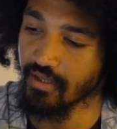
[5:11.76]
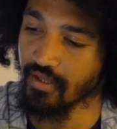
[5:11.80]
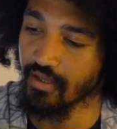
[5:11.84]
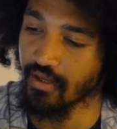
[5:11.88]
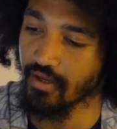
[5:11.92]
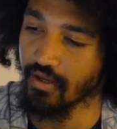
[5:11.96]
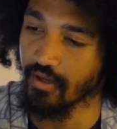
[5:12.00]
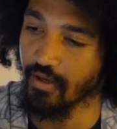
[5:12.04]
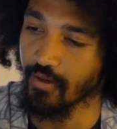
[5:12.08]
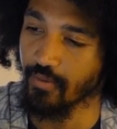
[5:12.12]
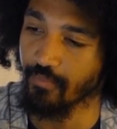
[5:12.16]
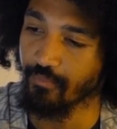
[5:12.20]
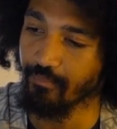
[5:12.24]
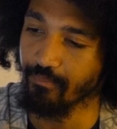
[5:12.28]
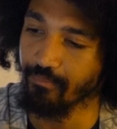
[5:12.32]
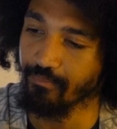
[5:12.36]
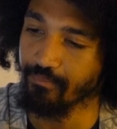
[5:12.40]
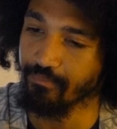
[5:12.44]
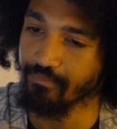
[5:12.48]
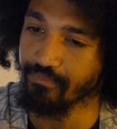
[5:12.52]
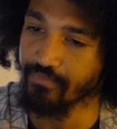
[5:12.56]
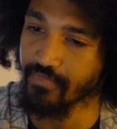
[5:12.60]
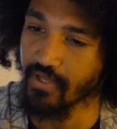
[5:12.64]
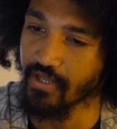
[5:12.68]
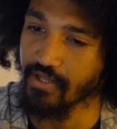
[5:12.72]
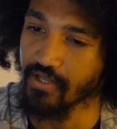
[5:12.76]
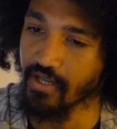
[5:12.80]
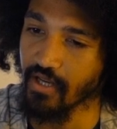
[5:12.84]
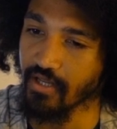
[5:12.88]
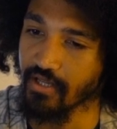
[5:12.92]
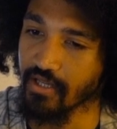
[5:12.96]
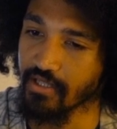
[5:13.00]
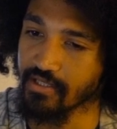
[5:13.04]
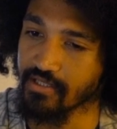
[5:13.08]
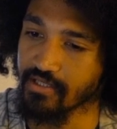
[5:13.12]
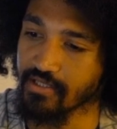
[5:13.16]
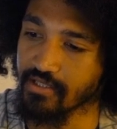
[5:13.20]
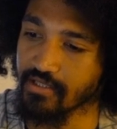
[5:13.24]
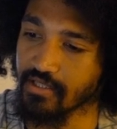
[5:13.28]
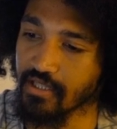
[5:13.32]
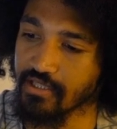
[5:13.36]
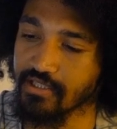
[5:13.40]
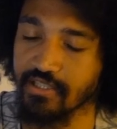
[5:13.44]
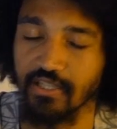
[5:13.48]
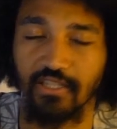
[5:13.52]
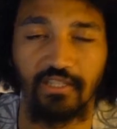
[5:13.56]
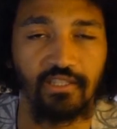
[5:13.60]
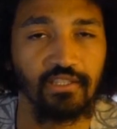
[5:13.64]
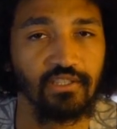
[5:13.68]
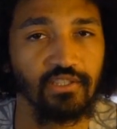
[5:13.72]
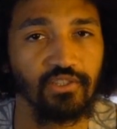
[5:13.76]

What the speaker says: And yeah, that's it.